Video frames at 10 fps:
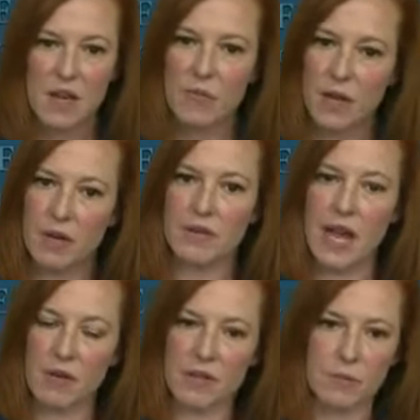We are
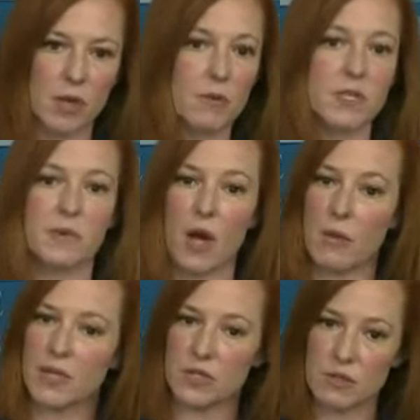now at the point which we
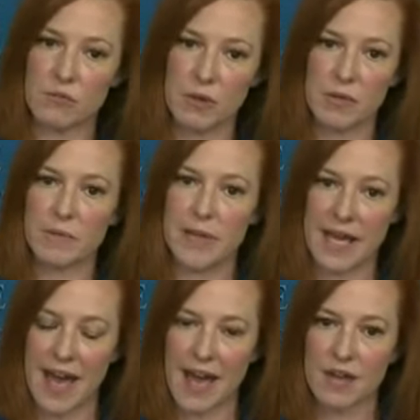always knew we would be
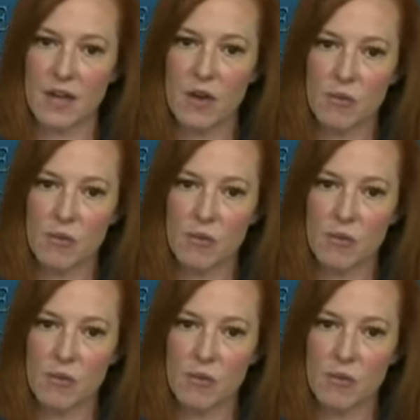at,